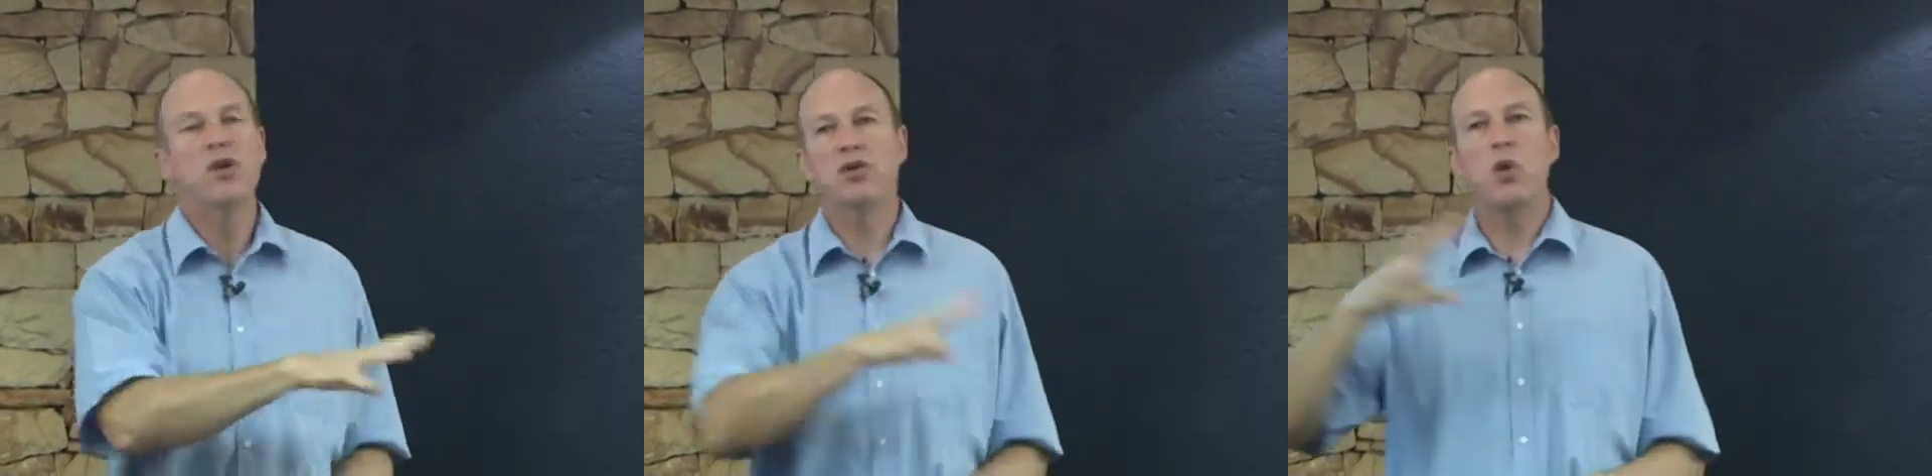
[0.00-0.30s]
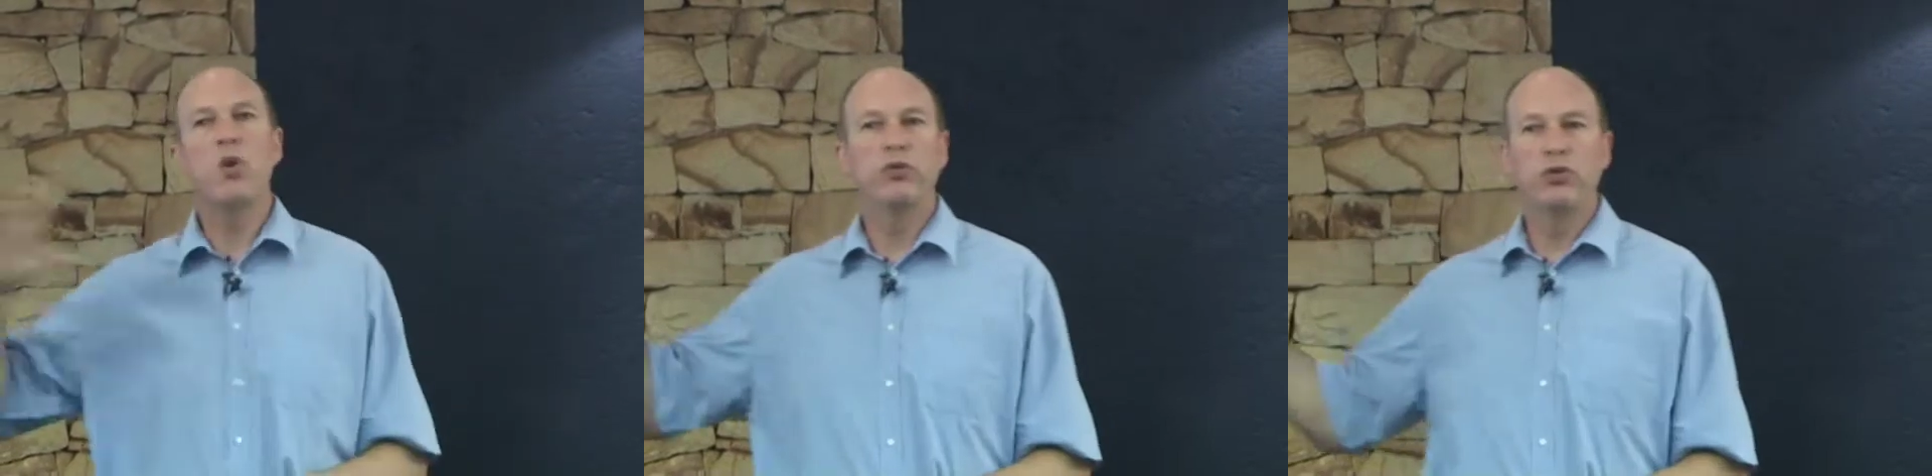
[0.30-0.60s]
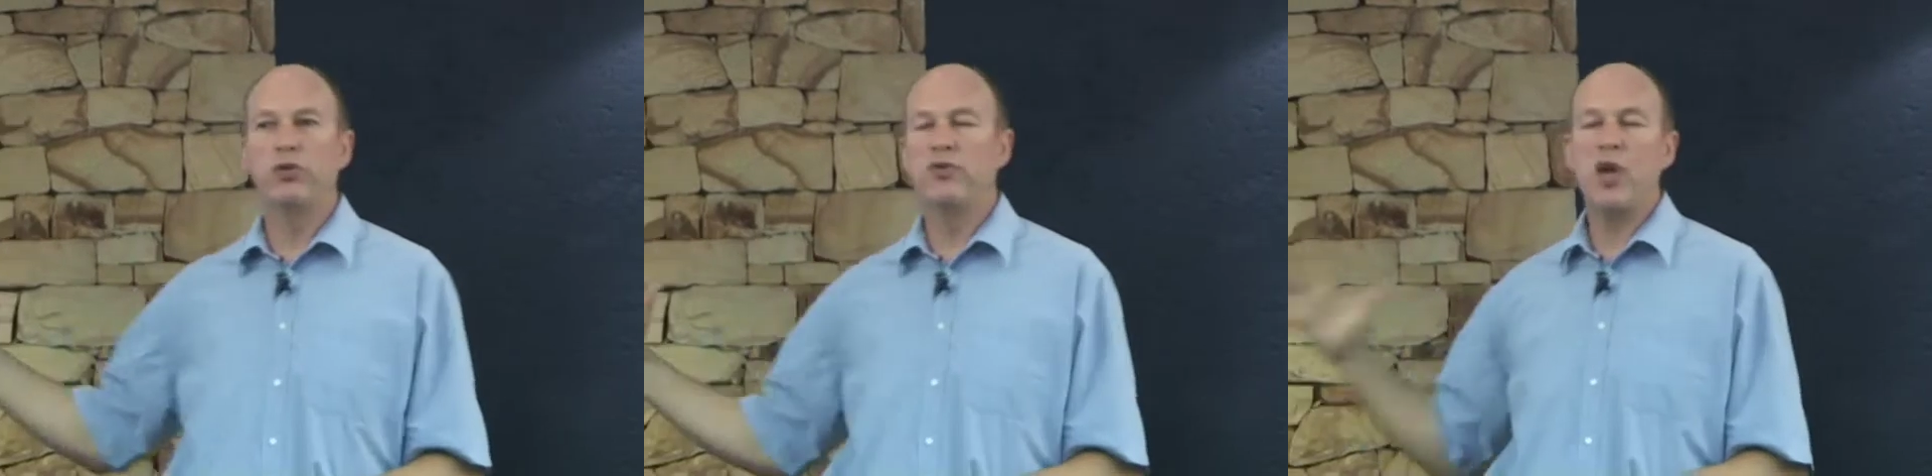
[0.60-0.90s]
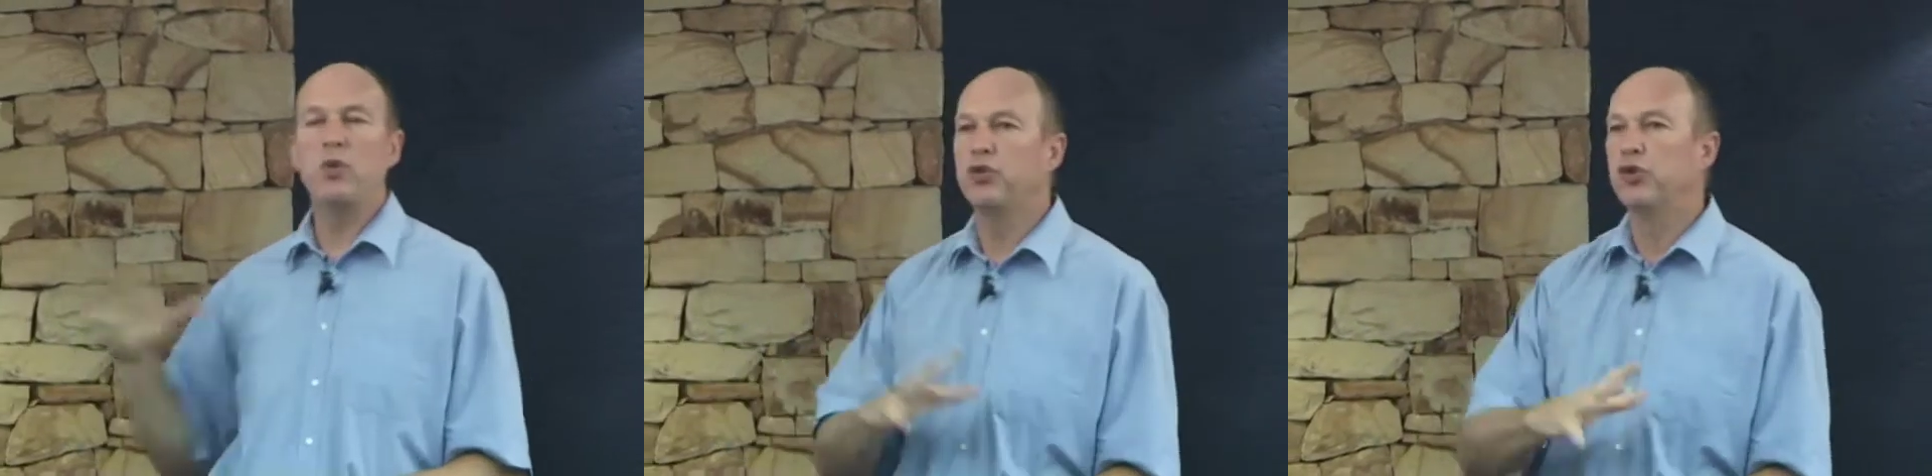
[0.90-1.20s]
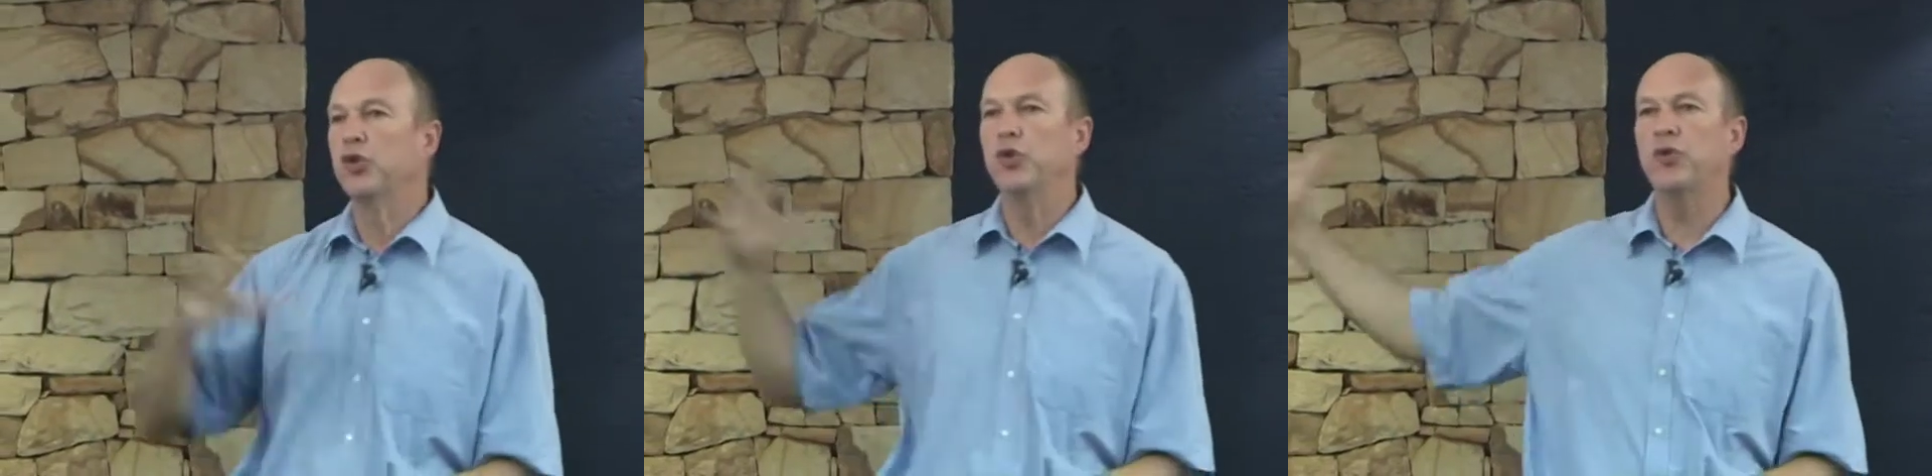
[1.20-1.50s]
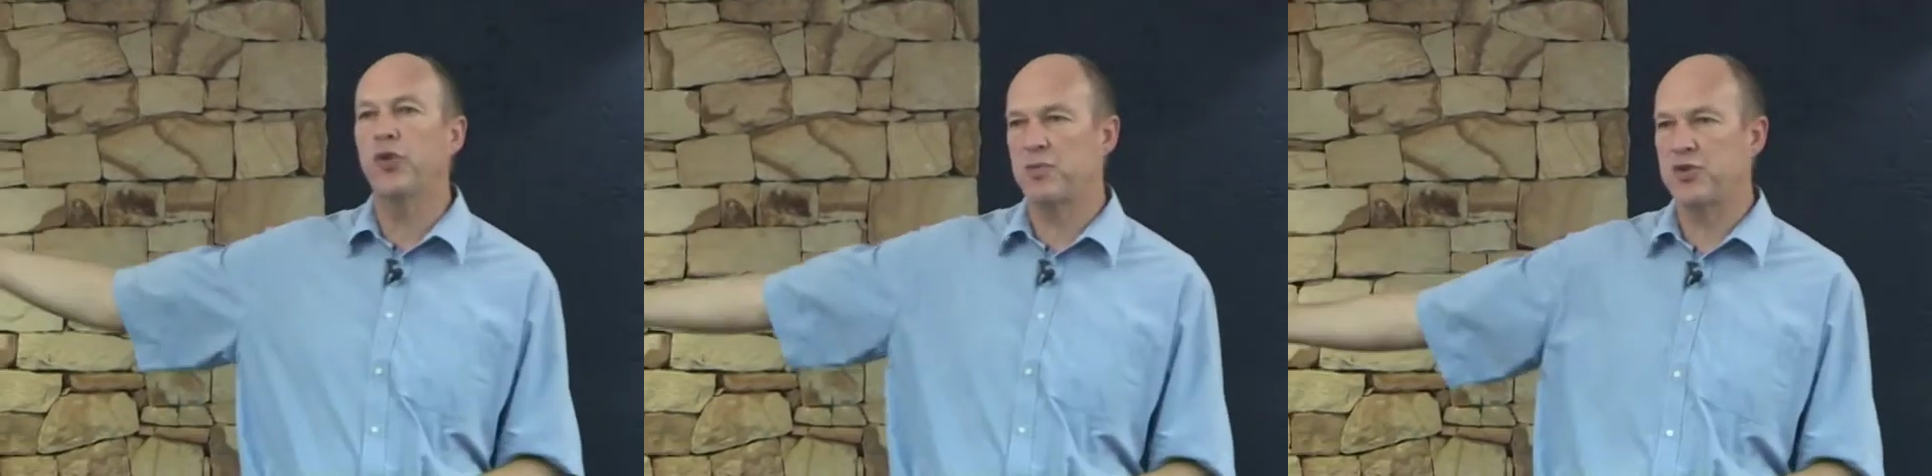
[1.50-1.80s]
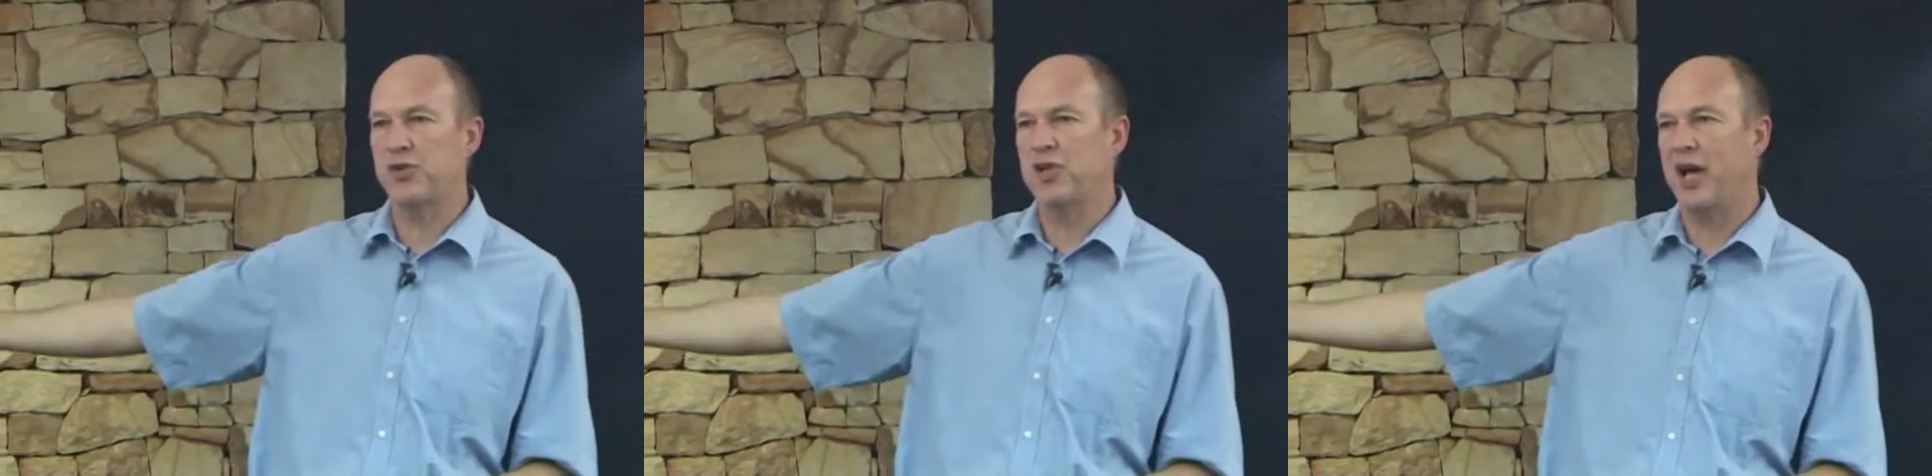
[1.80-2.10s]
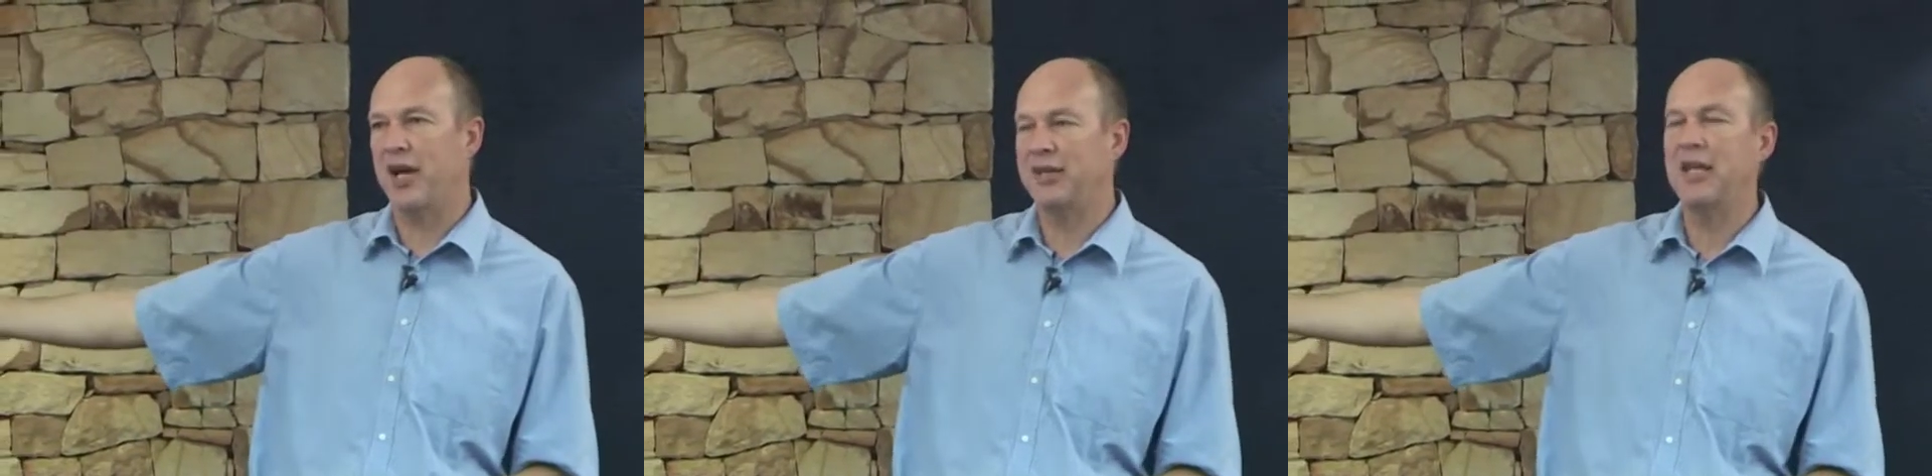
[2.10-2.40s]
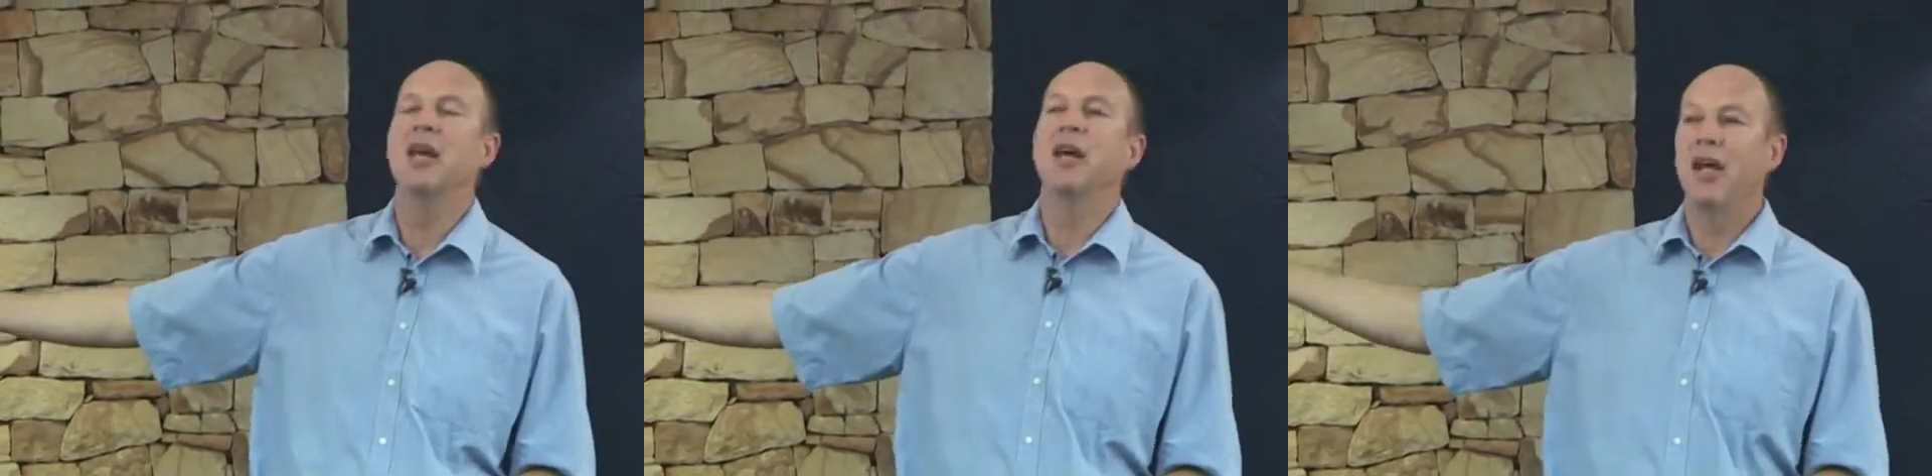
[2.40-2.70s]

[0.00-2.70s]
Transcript: So we, they withdrew from society.